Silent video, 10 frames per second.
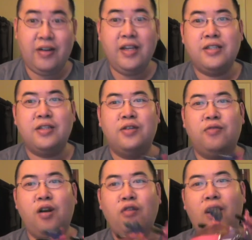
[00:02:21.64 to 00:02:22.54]
he is,
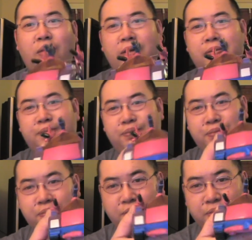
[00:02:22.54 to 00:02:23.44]
Roadgrabber.
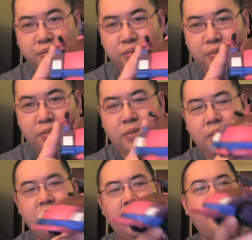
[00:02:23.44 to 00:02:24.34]

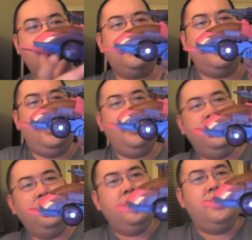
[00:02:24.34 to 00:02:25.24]
That's
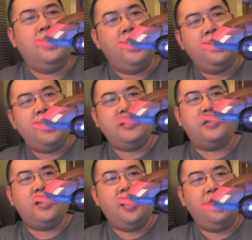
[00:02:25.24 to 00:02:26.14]

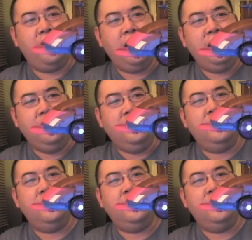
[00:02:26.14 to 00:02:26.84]
the guy there.